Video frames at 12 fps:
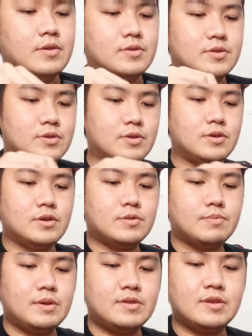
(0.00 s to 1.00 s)
So it's
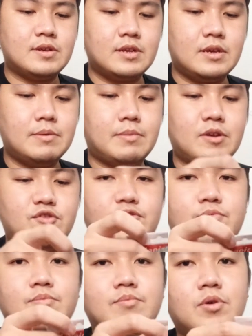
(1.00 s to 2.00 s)
basically
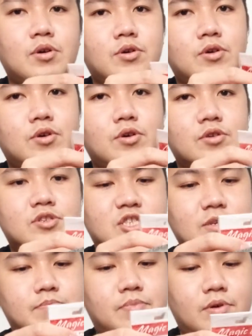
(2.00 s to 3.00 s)
much more
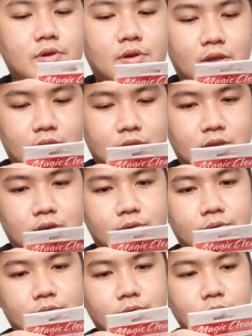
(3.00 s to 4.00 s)
cheaper right now.
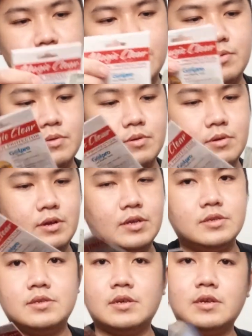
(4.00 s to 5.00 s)
Oh,
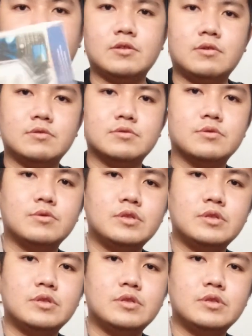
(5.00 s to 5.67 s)
nice. I got also